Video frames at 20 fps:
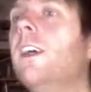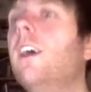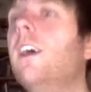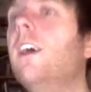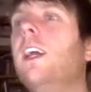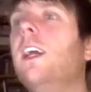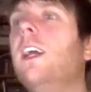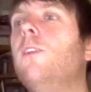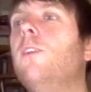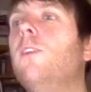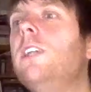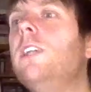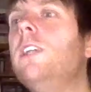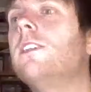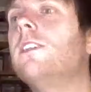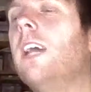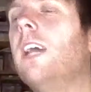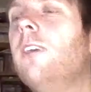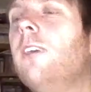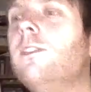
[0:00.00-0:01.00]
In which
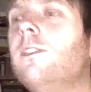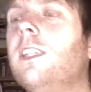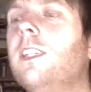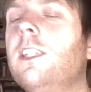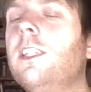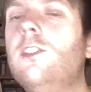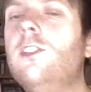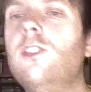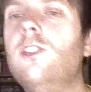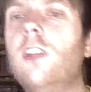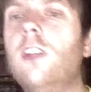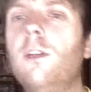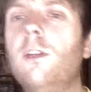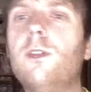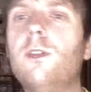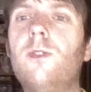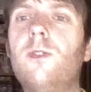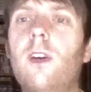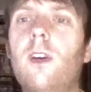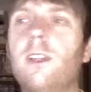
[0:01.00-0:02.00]
county is Sherwood
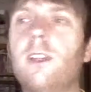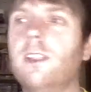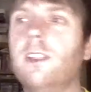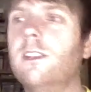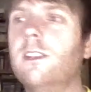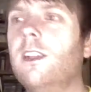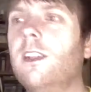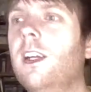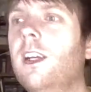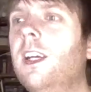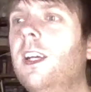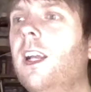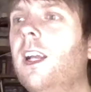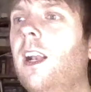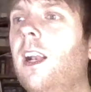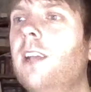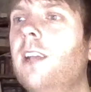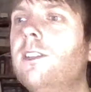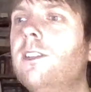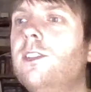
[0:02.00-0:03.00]
Forest?
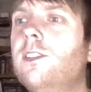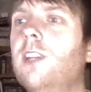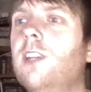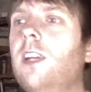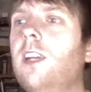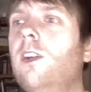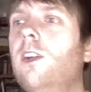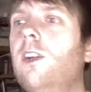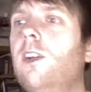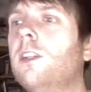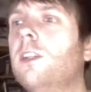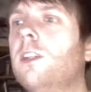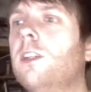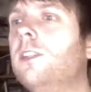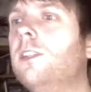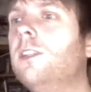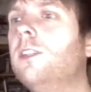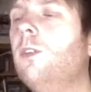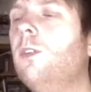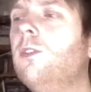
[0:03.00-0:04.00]
Leicestershire,
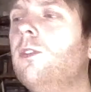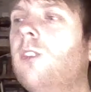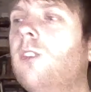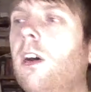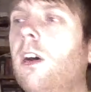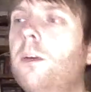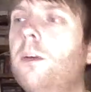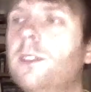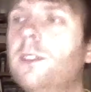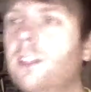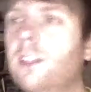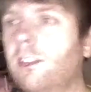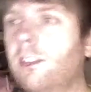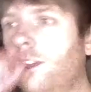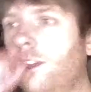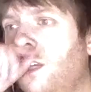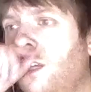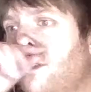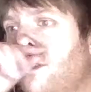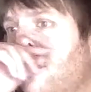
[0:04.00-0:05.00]
Nottinghamshire, or Derbyshire? So
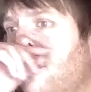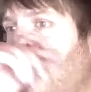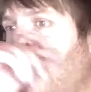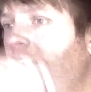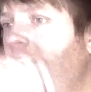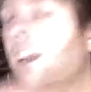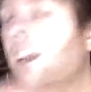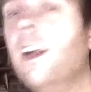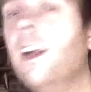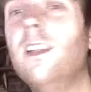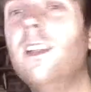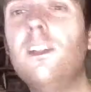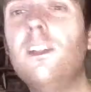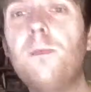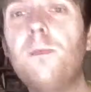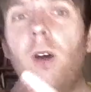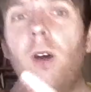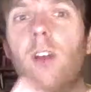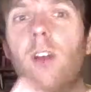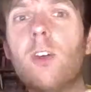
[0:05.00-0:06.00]
as I say, these
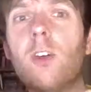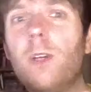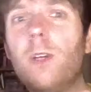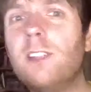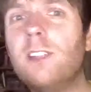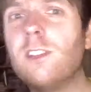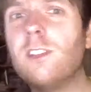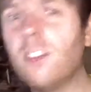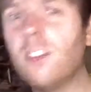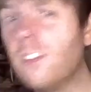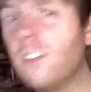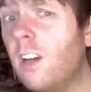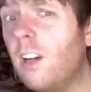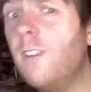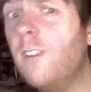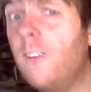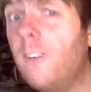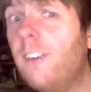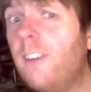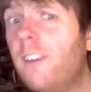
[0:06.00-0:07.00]
potluck questions are
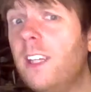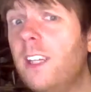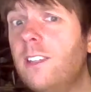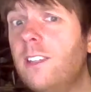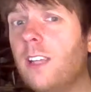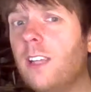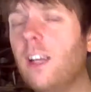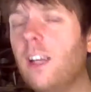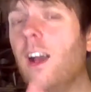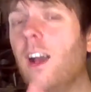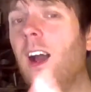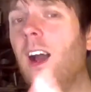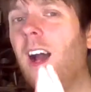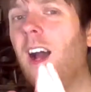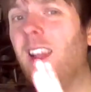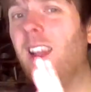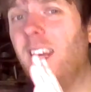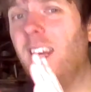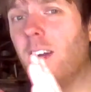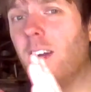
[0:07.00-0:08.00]
starting very easy,
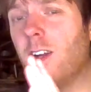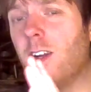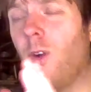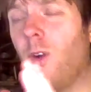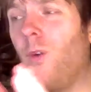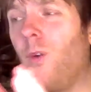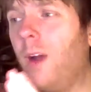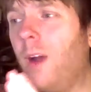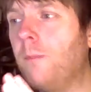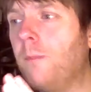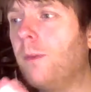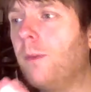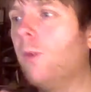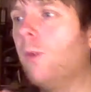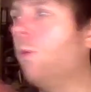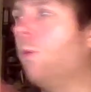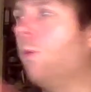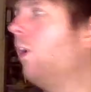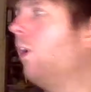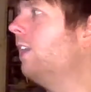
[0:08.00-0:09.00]
and they are going to ramp
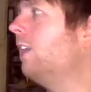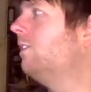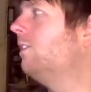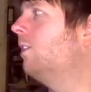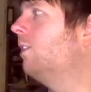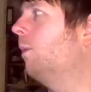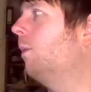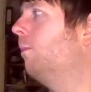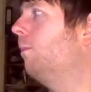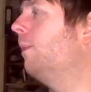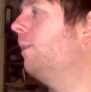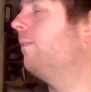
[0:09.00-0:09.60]
right up.